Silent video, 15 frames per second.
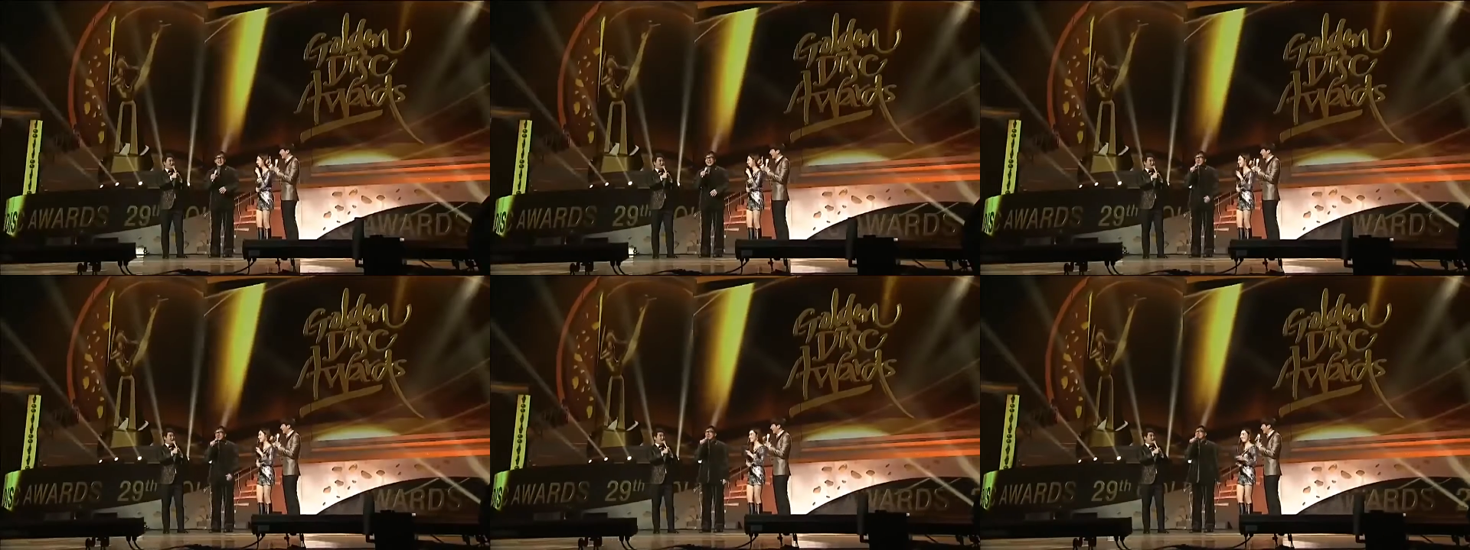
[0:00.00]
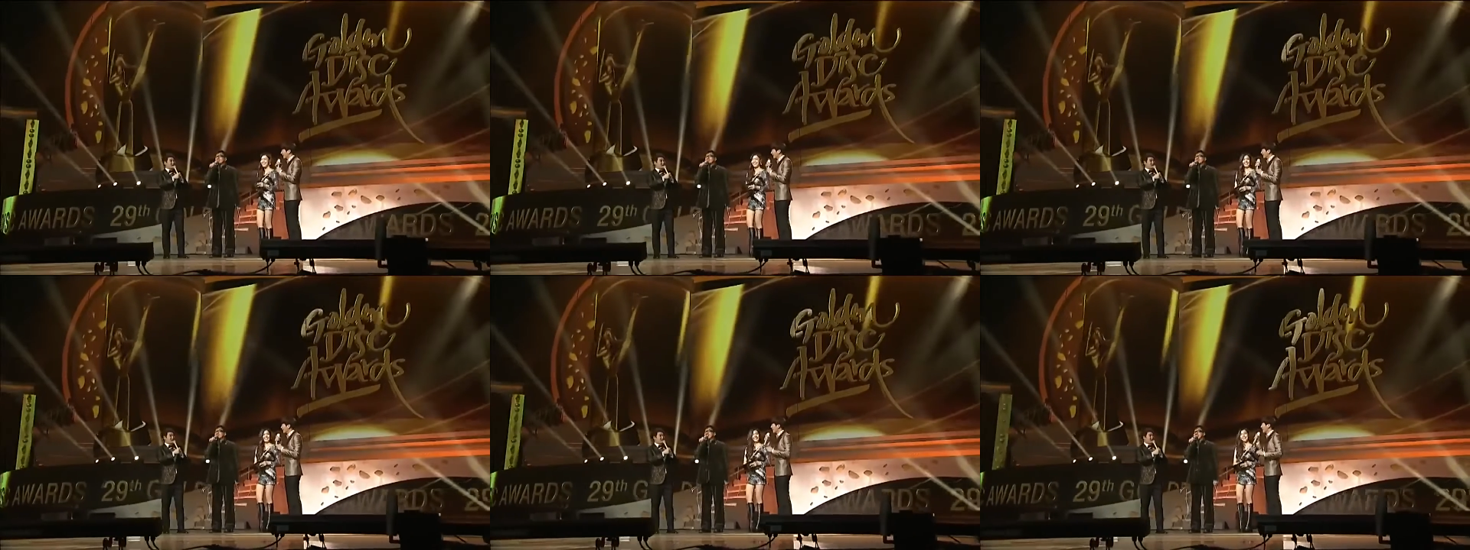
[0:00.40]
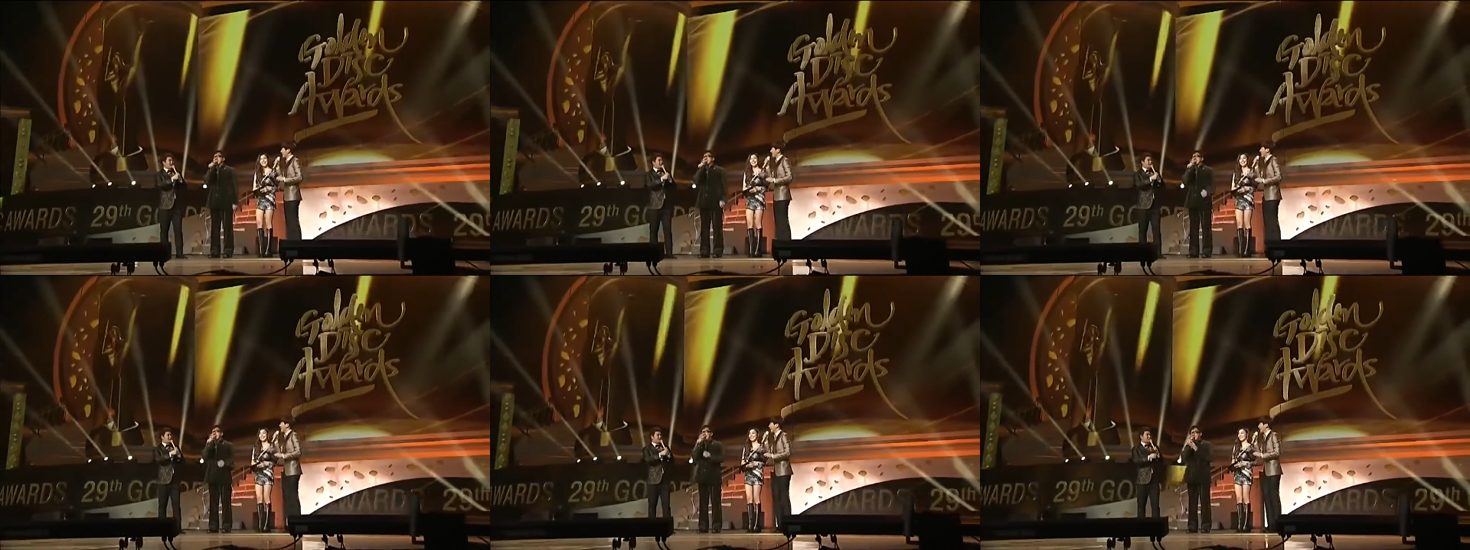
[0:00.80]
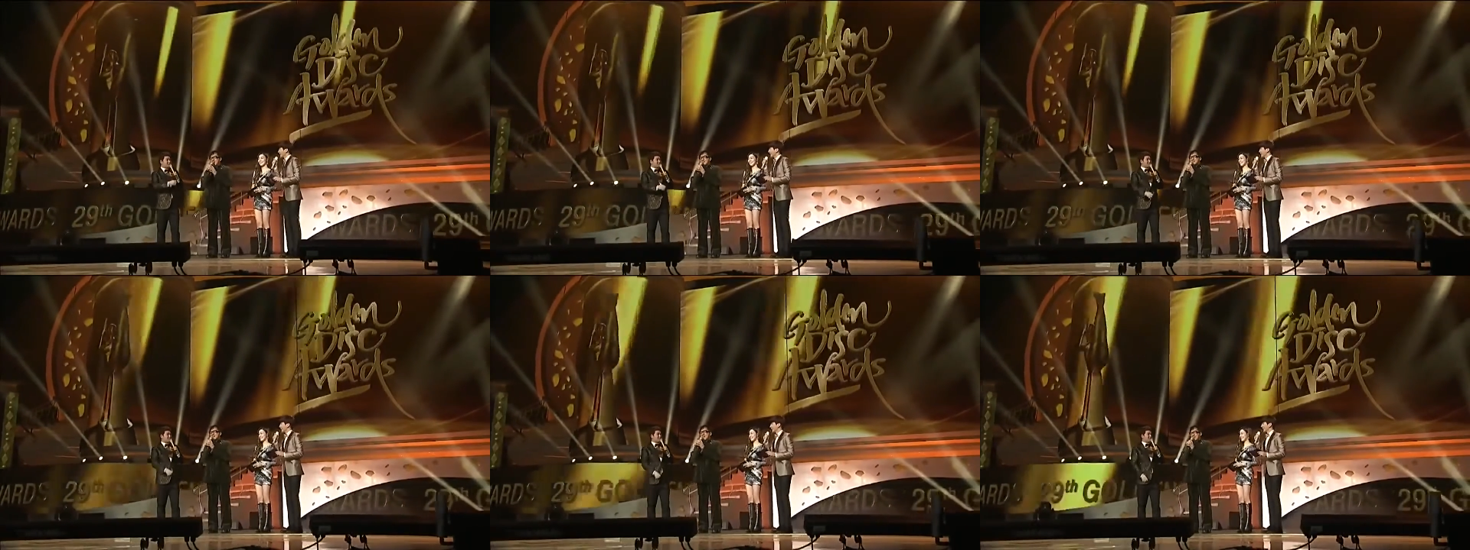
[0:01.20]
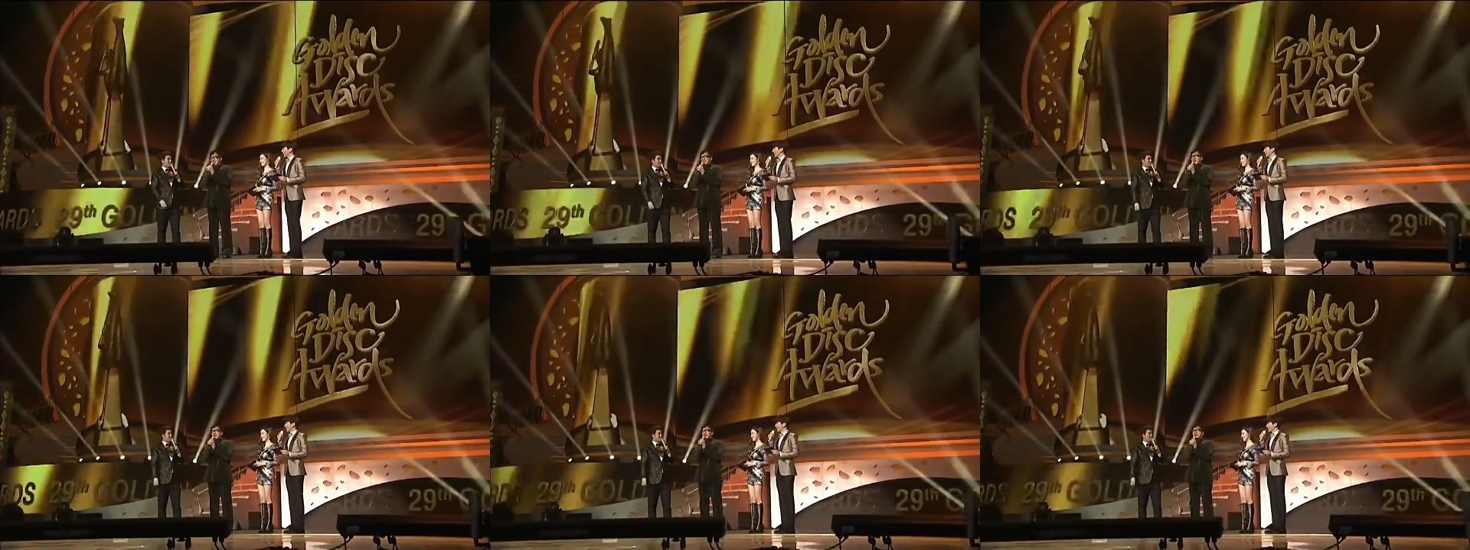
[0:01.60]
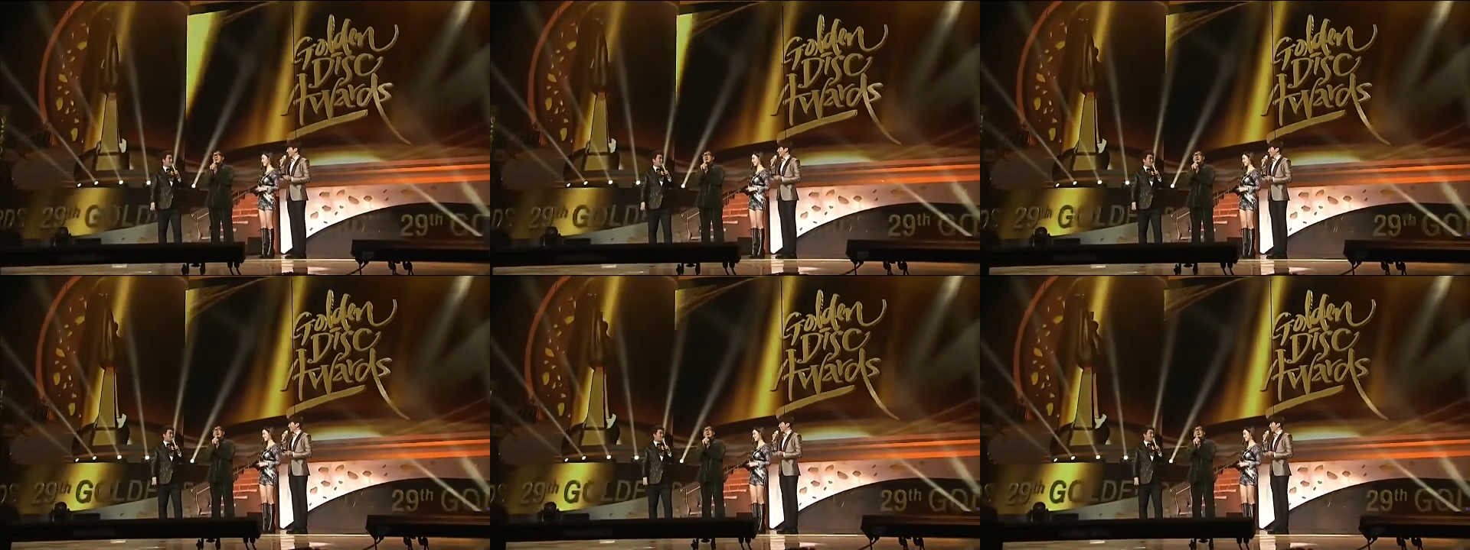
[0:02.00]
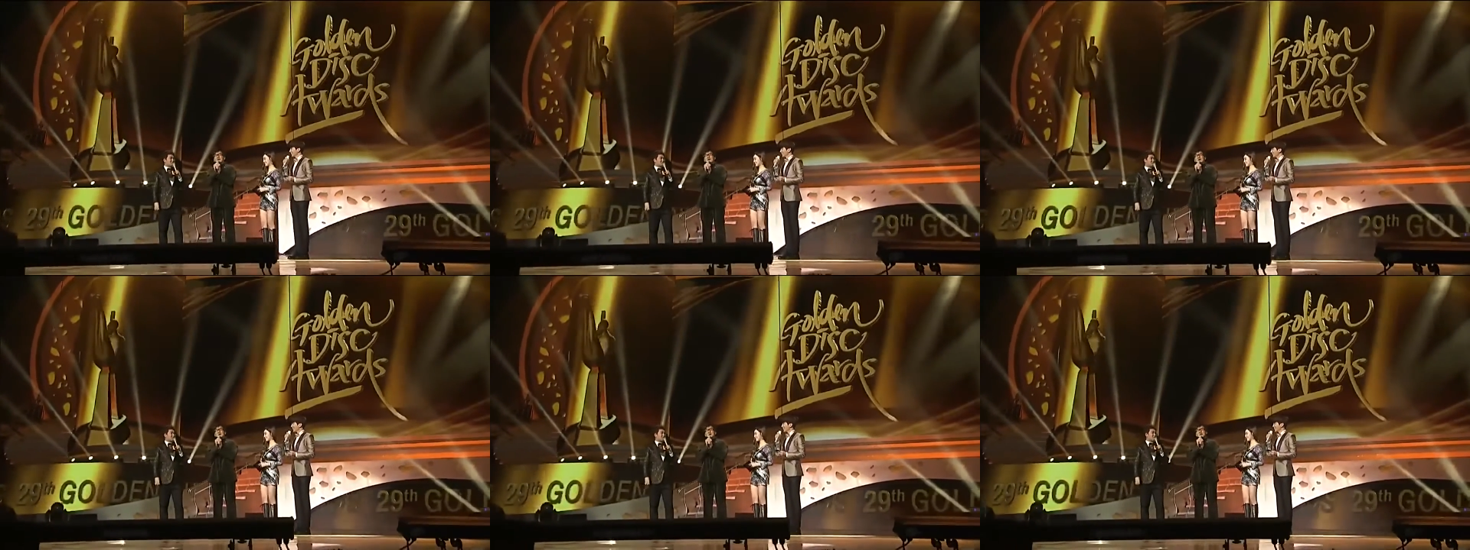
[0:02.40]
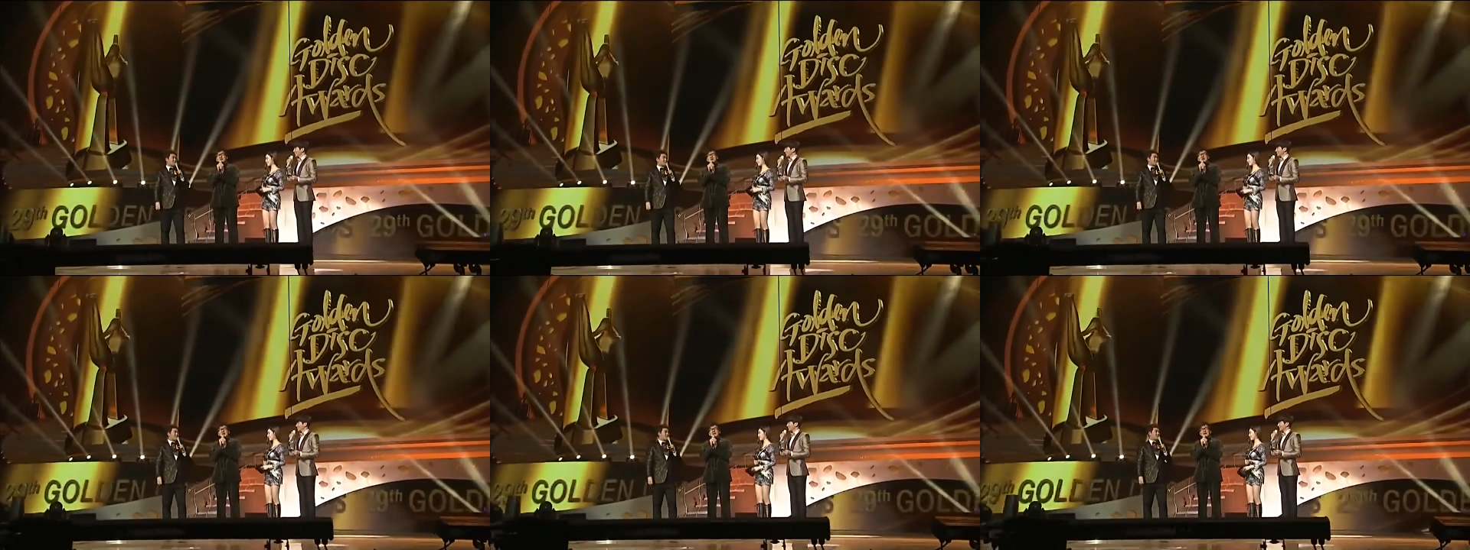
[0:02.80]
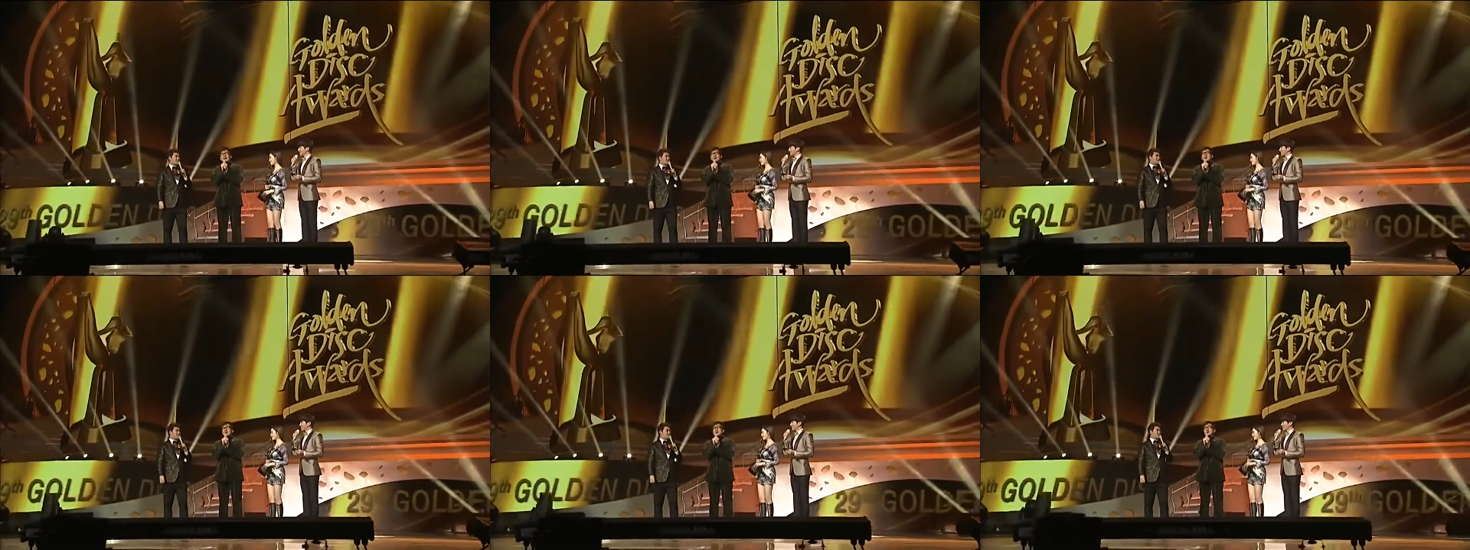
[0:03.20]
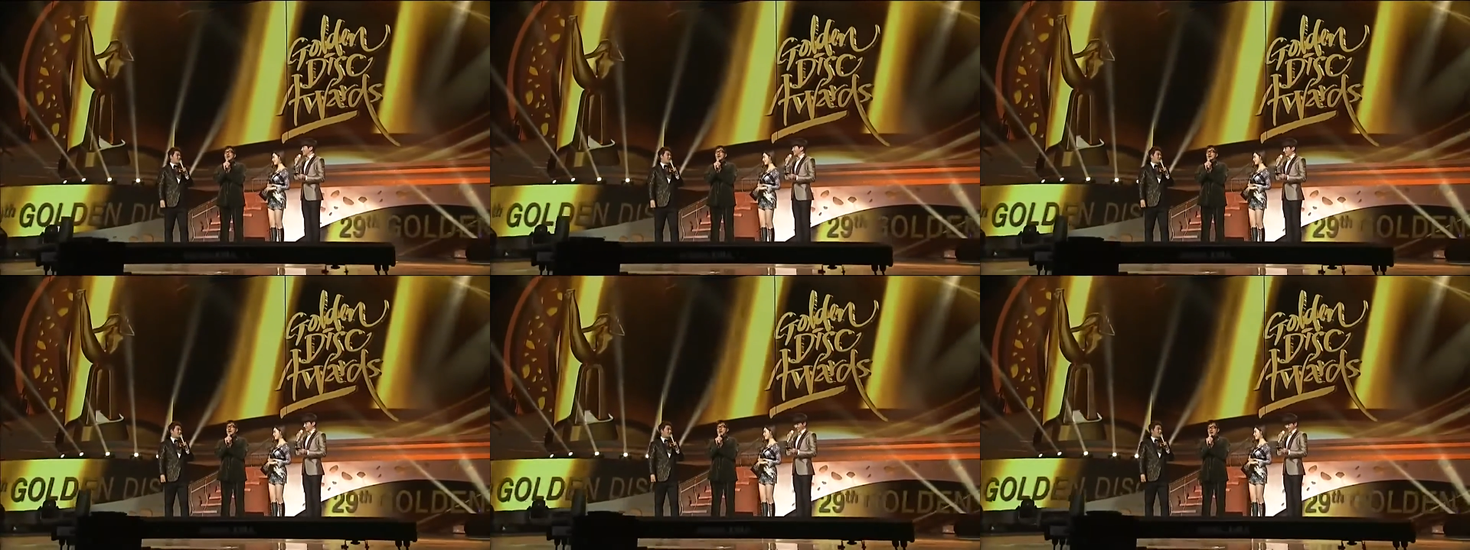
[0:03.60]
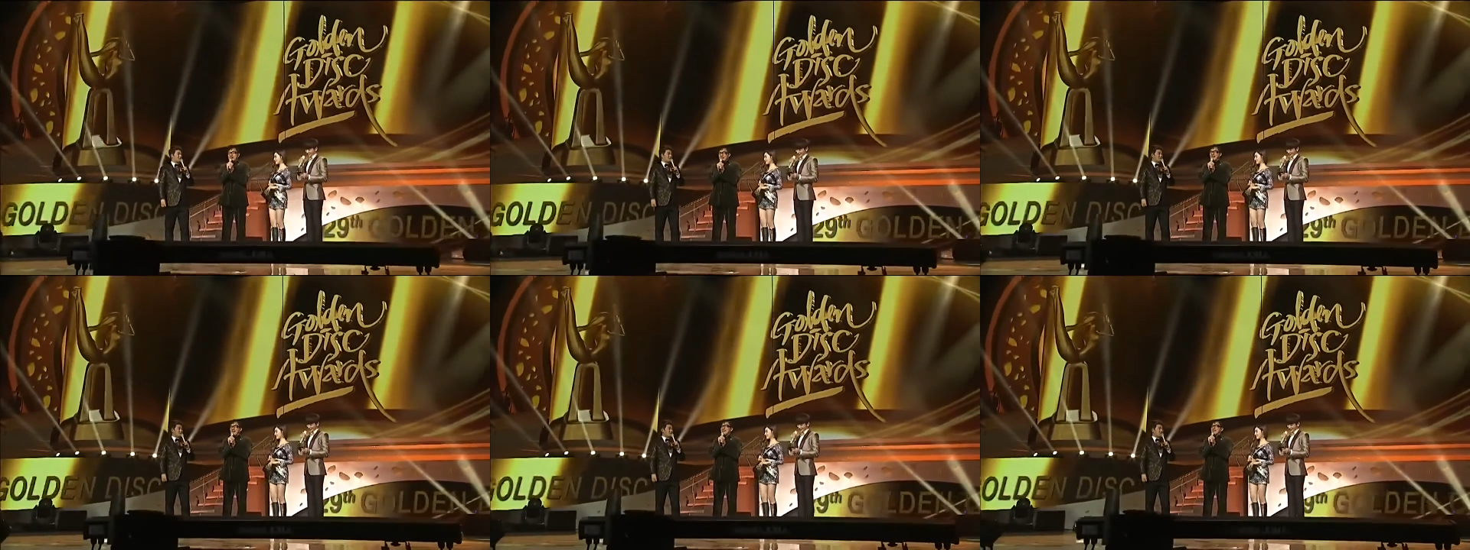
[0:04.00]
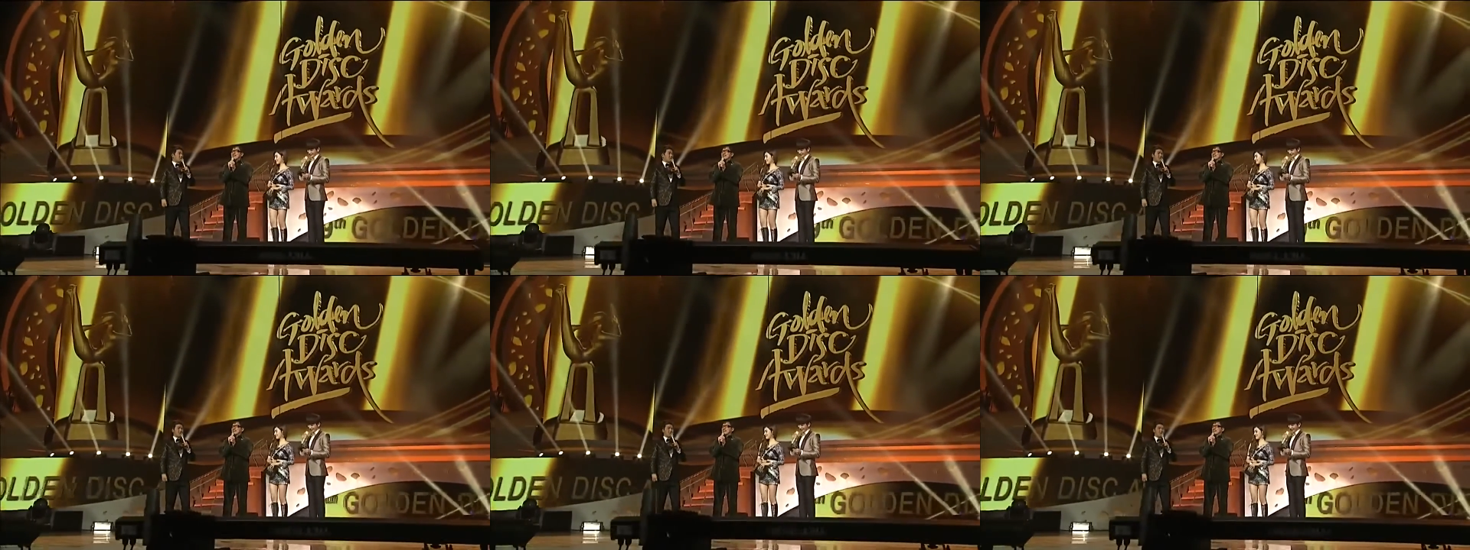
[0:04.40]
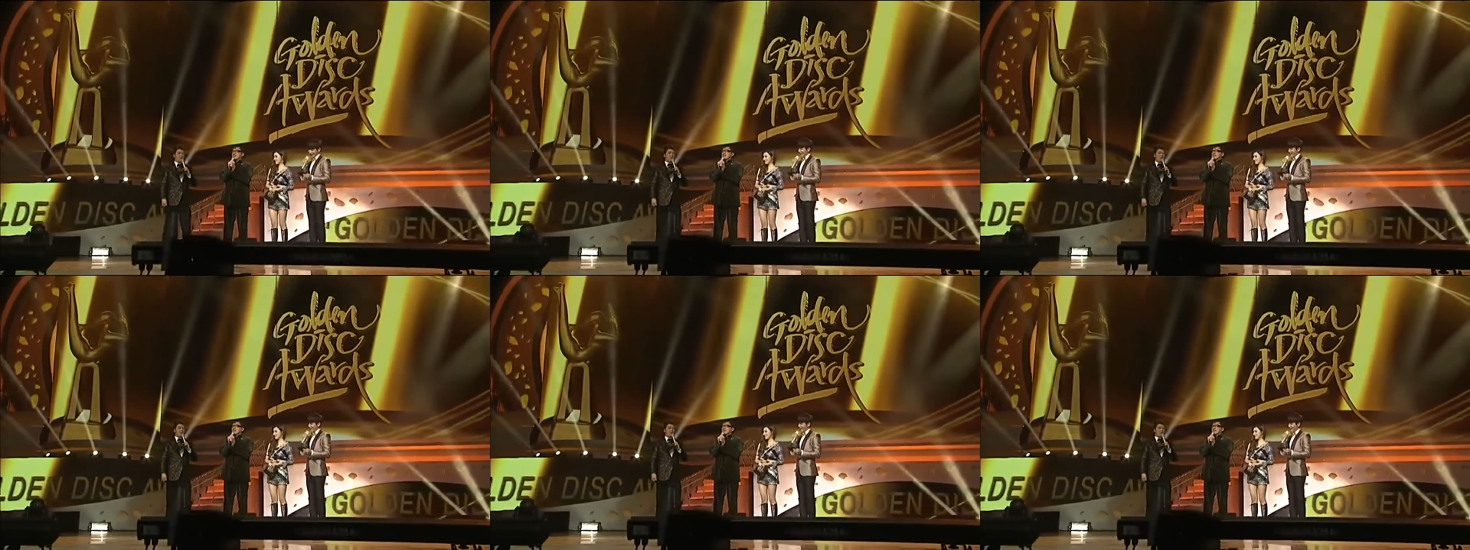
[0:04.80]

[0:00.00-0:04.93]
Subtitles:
(no speaker visible)